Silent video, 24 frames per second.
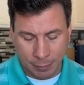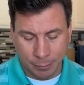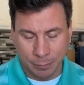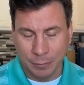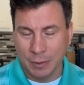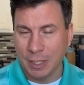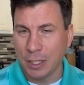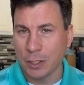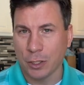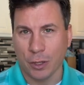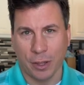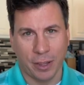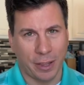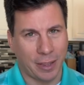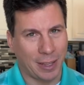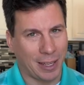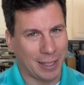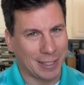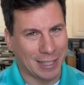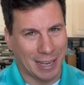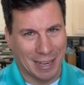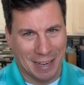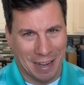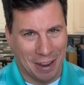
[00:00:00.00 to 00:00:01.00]
these are the
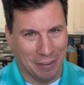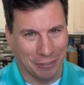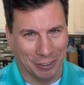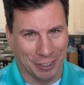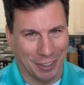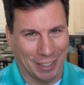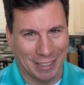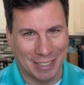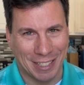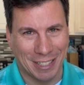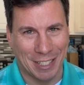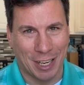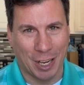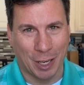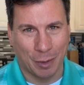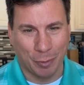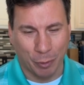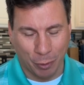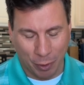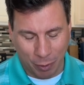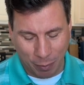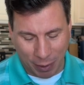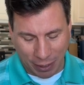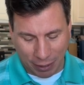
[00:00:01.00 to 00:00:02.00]
things I never like to talk about
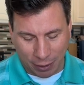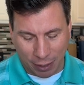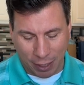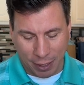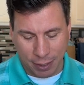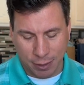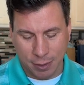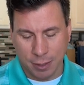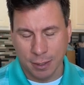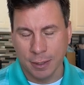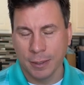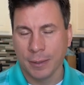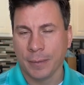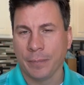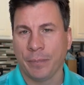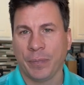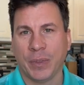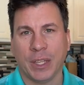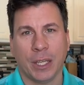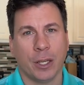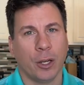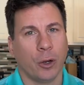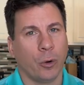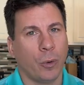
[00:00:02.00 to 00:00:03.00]
with my clients.
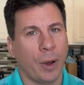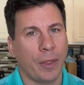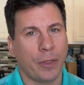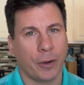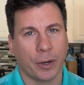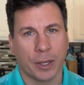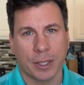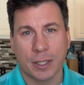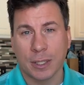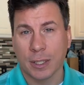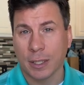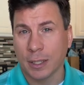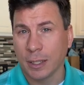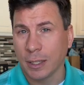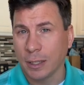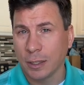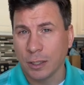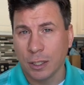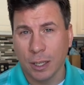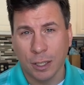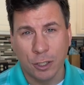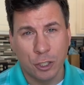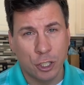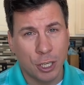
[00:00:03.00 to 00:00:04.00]
You know, whether it's
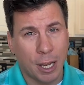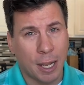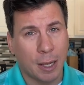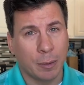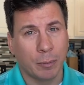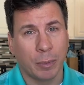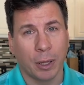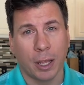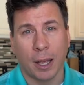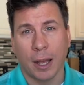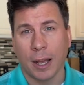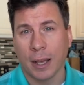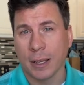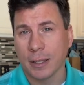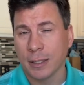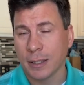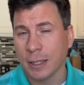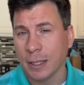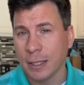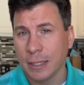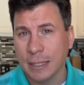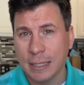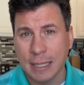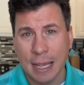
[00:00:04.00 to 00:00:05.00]
a job loss,
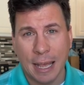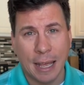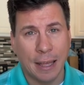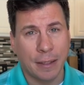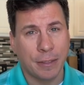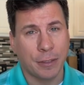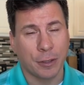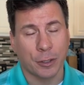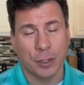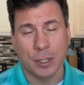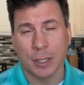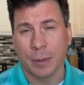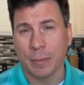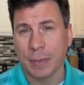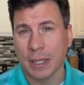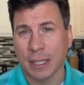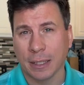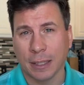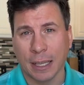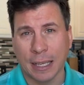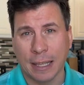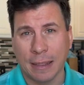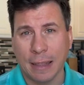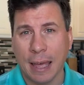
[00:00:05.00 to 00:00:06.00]
a death, or something
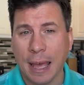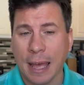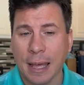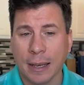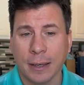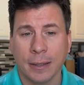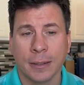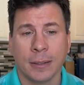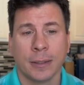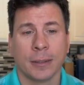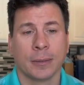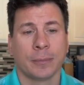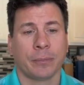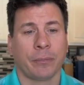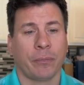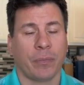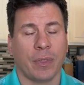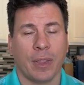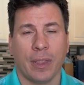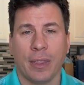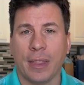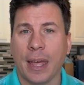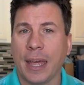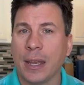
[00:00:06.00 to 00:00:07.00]
like that,
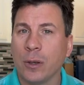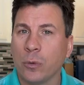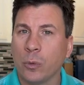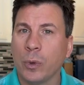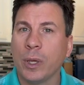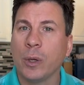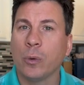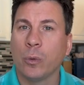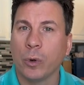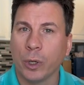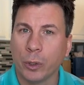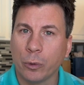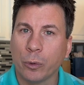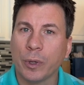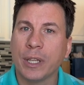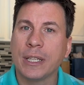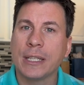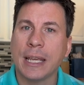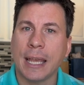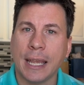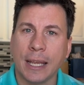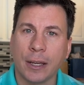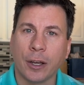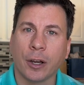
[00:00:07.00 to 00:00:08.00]
then we would
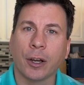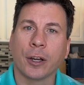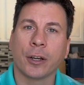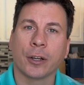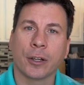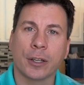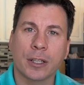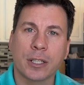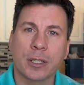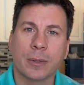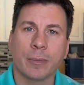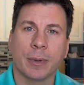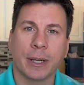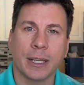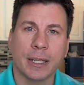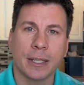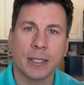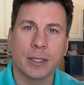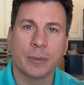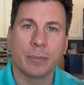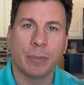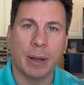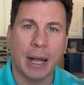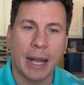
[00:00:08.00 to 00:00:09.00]
retain our earnest money
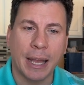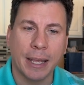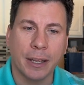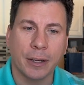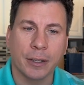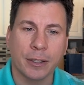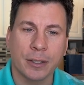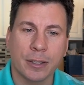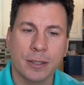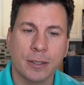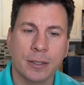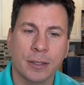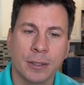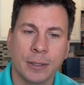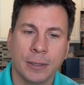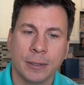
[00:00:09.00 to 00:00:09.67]
as buyers.